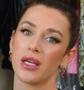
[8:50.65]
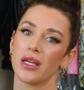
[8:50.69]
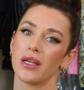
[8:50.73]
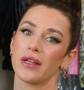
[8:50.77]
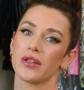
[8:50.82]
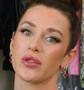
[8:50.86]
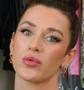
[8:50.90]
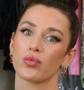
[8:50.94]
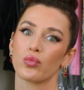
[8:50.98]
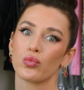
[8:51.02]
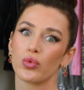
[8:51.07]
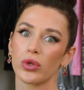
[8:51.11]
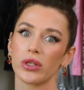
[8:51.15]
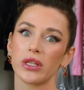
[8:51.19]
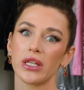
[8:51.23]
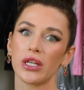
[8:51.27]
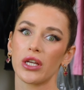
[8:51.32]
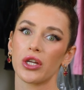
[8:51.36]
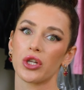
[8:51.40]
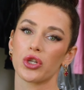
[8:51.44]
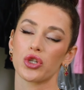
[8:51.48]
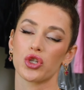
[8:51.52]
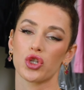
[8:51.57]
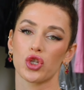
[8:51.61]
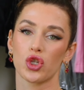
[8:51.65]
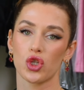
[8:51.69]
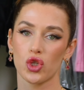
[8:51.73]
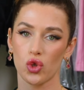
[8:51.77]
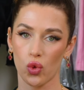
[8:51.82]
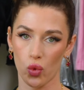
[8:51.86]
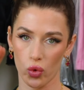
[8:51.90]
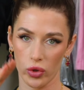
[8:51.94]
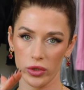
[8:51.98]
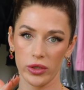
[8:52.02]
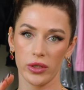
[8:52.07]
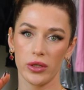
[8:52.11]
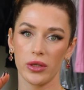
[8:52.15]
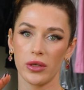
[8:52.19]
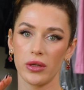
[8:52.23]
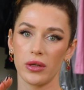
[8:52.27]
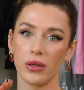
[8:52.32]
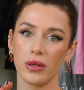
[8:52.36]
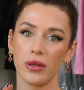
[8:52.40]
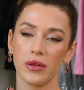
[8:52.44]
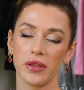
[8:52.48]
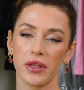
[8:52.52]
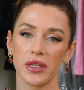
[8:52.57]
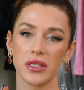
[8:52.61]
is really gonna
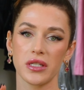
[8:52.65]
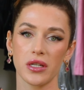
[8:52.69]
shorten the